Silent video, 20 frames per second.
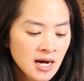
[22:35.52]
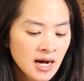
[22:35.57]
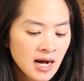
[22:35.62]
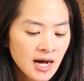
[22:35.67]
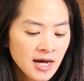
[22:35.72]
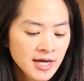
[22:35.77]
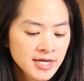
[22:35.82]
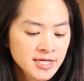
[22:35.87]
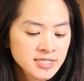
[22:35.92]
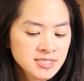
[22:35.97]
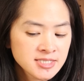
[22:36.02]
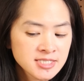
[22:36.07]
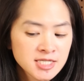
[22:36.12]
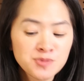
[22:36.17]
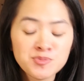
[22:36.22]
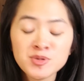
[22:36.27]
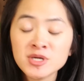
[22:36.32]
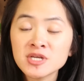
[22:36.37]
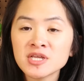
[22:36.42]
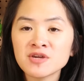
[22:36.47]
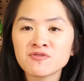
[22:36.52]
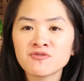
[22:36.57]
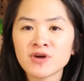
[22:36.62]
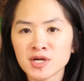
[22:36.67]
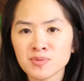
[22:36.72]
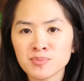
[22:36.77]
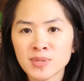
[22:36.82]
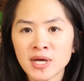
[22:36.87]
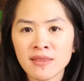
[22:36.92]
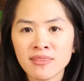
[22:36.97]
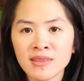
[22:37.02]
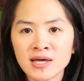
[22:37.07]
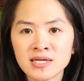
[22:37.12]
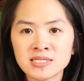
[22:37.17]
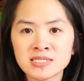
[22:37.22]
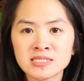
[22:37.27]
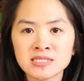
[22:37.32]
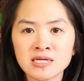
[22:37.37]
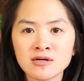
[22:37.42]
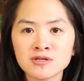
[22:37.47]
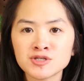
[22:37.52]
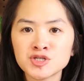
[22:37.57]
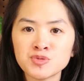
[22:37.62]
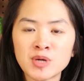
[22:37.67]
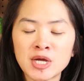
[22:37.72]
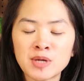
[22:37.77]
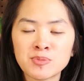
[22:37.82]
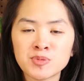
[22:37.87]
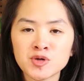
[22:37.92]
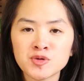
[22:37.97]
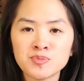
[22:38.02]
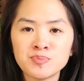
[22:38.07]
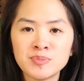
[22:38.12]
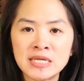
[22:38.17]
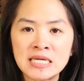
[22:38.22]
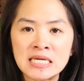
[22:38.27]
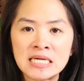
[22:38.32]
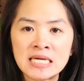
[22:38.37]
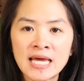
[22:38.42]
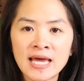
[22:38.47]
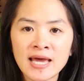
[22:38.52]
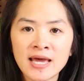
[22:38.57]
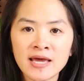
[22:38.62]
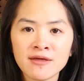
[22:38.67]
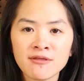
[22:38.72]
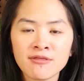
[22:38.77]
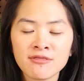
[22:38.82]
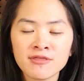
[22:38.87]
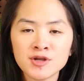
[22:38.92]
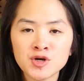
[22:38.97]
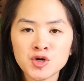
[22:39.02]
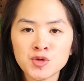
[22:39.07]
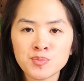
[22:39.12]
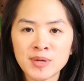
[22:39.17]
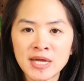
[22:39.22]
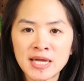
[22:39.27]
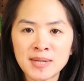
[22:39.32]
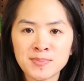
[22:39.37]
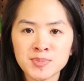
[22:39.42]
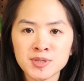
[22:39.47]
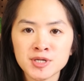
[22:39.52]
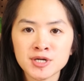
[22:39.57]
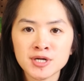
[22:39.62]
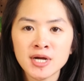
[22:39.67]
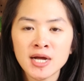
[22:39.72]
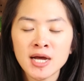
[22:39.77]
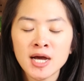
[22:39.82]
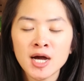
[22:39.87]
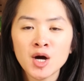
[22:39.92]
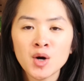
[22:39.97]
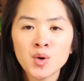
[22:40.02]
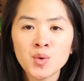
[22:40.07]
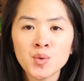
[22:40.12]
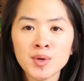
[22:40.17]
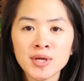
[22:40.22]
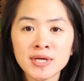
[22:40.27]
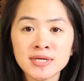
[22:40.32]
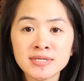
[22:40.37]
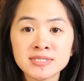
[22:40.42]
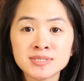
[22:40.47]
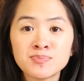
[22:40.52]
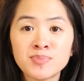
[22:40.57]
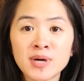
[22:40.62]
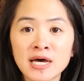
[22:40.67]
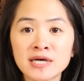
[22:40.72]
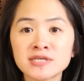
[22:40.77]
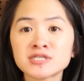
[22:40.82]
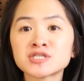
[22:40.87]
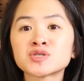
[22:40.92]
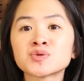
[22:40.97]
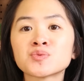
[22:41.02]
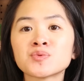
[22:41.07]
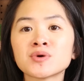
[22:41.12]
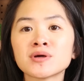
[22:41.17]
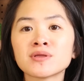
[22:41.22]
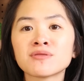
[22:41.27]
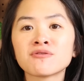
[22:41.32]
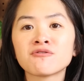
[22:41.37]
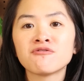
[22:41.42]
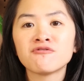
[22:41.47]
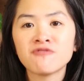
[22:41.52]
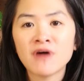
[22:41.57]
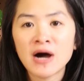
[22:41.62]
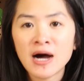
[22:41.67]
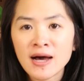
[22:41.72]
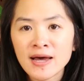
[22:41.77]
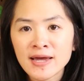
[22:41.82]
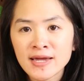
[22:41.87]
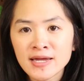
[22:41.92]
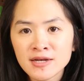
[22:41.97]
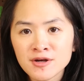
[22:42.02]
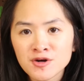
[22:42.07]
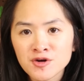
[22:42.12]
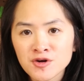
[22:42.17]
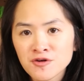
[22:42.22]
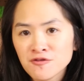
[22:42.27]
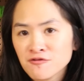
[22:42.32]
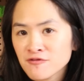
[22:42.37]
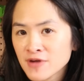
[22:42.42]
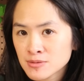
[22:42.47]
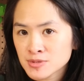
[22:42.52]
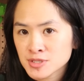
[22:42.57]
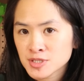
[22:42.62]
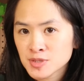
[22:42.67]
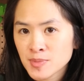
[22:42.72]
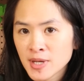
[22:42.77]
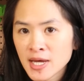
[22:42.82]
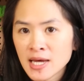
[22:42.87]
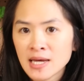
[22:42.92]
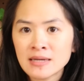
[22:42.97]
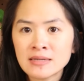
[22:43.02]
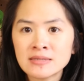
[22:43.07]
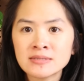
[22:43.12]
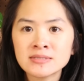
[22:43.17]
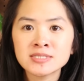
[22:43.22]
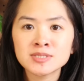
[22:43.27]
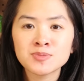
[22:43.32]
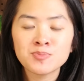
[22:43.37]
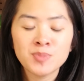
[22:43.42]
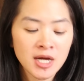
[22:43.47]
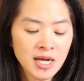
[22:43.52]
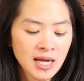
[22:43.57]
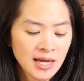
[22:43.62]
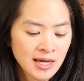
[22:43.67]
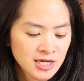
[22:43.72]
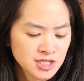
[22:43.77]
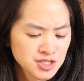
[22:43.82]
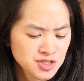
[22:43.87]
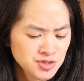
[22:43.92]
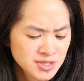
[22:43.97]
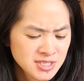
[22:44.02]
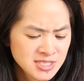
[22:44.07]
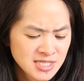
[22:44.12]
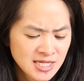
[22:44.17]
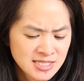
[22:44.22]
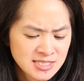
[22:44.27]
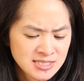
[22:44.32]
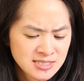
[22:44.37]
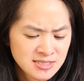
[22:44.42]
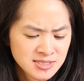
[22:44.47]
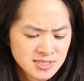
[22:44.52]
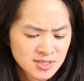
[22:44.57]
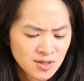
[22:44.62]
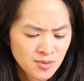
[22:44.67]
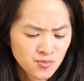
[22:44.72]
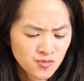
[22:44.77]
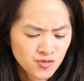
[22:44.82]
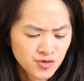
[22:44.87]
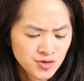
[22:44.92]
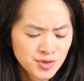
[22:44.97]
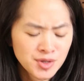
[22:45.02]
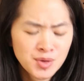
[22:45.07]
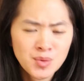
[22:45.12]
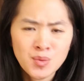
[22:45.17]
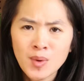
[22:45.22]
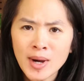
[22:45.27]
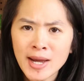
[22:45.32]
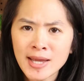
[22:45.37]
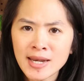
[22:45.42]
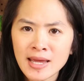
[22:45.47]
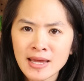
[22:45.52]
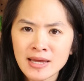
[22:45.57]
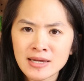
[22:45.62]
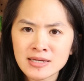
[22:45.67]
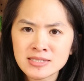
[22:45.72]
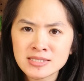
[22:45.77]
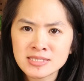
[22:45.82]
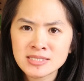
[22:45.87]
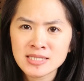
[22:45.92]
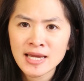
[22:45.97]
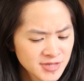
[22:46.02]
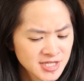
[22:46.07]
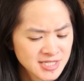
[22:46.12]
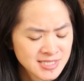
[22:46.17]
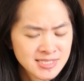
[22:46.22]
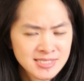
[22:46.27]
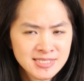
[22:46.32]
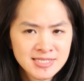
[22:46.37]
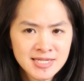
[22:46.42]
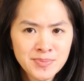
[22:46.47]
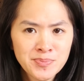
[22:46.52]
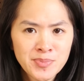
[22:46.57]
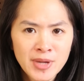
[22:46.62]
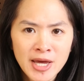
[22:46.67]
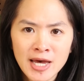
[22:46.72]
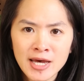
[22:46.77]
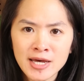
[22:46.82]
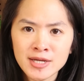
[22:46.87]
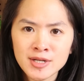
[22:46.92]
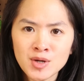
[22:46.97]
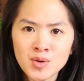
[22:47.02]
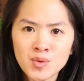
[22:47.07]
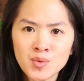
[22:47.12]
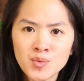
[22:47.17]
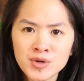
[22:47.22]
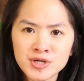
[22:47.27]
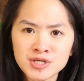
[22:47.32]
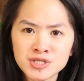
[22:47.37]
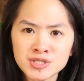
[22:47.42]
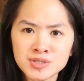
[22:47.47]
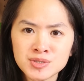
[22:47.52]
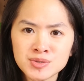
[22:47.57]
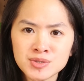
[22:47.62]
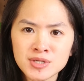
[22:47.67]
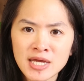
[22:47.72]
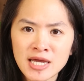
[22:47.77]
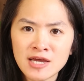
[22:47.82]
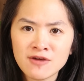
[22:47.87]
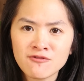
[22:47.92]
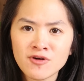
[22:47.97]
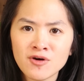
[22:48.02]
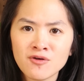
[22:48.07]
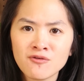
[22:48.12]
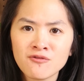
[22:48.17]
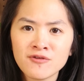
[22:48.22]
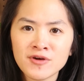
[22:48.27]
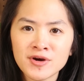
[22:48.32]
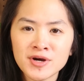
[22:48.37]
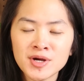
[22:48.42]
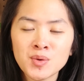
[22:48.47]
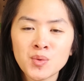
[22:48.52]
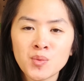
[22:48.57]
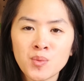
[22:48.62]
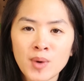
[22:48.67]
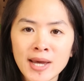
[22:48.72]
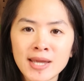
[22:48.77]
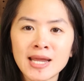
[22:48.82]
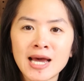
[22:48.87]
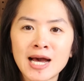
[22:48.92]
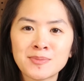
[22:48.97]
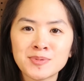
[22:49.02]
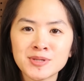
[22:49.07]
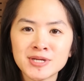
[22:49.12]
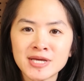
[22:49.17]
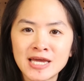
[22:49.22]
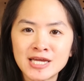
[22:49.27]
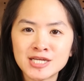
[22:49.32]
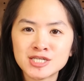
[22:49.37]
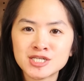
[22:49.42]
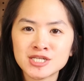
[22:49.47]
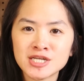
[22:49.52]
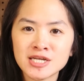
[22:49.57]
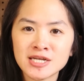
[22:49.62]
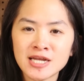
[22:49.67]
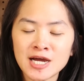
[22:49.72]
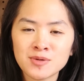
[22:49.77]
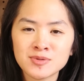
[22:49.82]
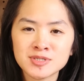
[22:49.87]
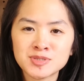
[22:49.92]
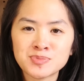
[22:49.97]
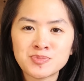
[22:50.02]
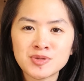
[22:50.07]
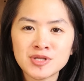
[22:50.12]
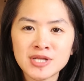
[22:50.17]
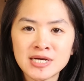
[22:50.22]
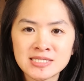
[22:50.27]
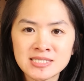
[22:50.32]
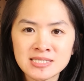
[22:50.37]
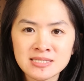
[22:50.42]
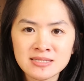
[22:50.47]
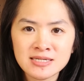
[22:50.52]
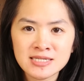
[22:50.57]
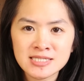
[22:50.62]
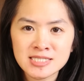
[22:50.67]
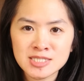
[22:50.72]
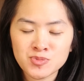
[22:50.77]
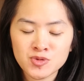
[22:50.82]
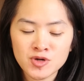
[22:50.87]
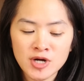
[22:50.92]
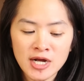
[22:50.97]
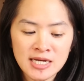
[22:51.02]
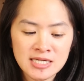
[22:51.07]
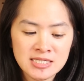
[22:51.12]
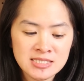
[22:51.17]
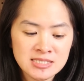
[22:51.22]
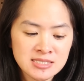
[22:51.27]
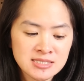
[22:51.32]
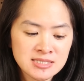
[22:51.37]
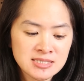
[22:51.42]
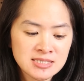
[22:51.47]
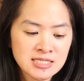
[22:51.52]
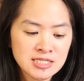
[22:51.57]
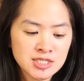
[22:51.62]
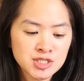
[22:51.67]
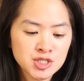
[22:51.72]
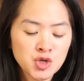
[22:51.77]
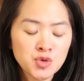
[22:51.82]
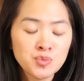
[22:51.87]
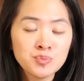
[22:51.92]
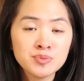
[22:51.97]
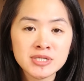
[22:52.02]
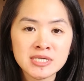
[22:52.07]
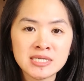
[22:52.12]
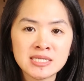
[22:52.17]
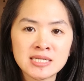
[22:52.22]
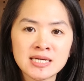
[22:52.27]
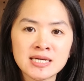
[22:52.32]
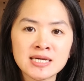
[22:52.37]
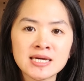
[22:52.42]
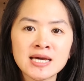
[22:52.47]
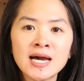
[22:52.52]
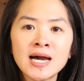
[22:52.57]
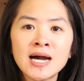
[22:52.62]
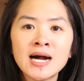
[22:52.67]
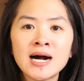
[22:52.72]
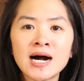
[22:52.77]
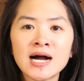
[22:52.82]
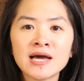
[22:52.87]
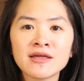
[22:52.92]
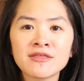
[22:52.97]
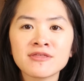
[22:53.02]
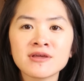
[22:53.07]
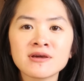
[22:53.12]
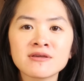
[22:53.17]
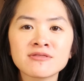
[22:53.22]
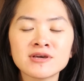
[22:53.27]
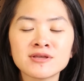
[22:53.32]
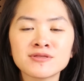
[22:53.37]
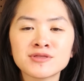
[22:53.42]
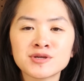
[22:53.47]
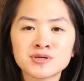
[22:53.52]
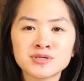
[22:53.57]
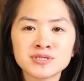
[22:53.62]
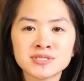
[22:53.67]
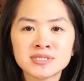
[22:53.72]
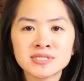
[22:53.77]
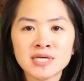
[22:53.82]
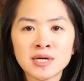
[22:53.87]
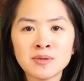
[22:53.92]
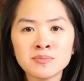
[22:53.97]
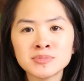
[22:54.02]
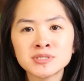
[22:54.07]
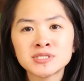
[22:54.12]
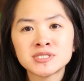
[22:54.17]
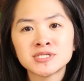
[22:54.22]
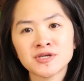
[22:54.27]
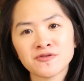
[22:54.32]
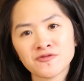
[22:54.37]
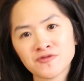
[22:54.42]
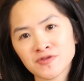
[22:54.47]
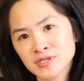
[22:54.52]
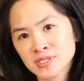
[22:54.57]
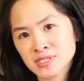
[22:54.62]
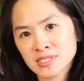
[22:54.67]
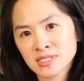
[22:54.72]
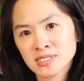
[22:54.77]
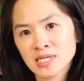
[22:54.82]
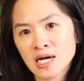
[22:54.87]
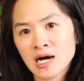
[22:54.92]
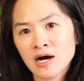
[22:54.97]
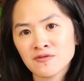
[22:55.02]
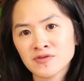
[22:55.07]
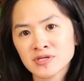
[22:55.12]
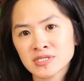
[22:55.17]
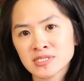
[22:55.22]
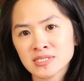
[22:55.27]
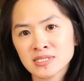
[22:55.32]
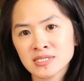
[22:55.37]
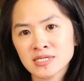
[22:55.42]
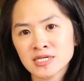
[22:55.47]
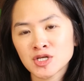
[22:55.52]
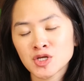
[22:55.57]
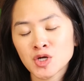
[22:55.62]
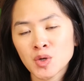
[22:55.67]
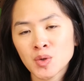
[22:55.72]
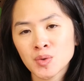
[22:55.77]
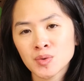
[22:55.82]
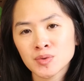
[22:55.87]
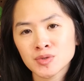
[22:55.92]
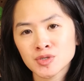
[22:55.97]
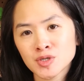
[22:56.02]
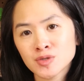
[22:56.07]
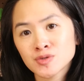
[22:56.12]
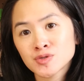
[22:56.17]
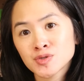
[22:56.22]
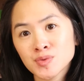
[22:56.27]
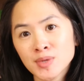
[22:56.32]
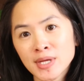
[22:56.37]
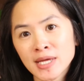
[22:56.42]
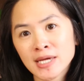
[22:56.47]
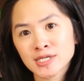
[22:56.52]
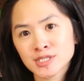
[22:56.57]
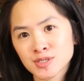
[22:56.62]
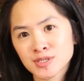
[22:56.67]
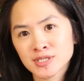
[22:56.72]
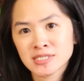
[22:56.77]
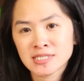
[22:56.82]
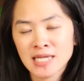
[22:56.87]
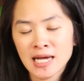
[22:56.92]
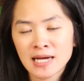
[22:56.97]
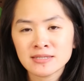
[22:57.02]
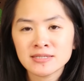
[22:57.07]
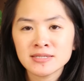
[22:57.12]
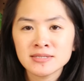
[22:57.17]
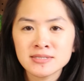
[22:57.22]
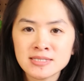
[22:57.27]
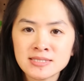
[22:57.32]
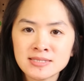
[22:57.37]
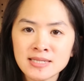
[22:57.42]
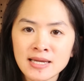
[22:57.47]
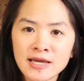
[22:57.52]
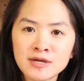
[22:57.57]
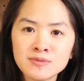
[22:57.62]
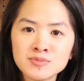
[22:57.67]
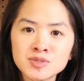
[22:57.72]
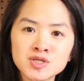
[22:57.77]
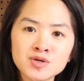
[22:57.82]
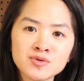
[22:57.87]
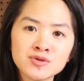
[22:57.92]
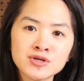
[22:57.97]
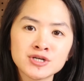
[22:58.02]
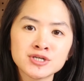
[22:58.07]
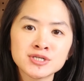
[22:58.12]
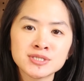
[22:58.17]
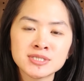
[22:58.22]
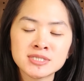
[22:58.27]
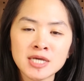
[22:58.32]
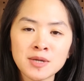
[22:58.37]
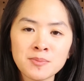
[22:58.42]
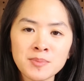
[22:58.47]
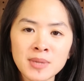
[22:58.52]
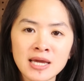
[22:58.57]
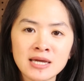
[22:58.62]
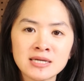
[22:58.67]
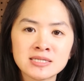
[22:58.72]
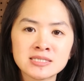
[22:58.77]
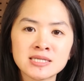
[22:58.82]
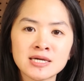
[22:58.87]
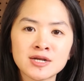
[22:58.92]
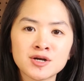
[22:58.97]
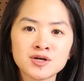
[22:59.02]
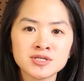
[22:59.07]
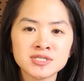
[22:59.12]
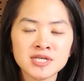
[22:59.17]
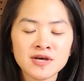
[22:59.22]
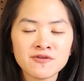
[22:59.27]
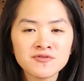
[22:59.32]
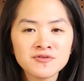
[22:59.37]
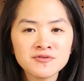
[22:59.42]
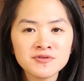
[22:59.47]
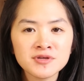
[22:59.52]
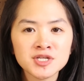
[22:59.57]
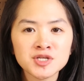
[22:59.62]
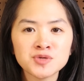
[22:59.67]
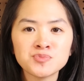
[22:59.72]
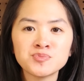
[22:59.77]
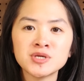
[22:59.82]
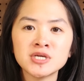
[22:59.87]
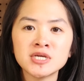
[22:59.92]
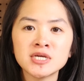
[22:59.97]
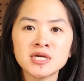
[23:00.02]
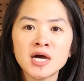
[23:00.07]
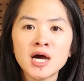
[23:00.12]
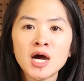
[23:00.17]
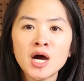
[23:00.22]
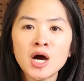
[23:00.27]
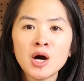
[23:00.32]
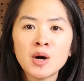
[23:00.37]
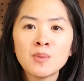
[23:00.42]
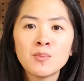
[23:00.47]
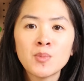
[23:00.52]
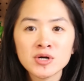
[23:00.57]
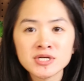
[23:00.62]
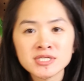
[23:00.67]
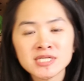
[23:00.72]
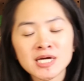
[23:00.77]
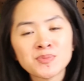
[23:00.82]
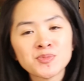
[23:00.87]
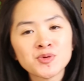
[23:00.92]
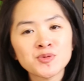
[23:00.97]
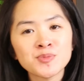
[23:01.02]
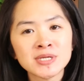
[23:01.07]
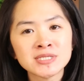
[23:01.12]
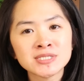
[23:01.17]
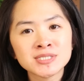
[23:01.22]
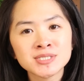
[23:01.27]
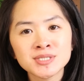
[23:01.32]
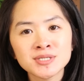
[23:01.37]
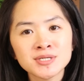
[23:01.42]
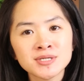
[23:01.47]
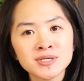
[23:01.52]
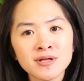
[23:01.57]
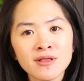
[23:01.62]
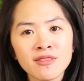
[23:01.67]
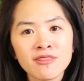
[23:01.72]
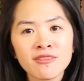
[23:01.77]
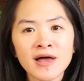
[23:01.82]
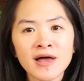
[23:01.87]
I typically recommend that Stalogy paper, being a thinner paper, is best with finer fountain pens, but I actually tested some really wet inks. This dip pen, which gave a very wet application, and I was pleasantly surprised to see no bleeding. I think that there are some differences. Obviously, no two inks are exactly the same, so there are some inks that are definitely going to be more temperamental,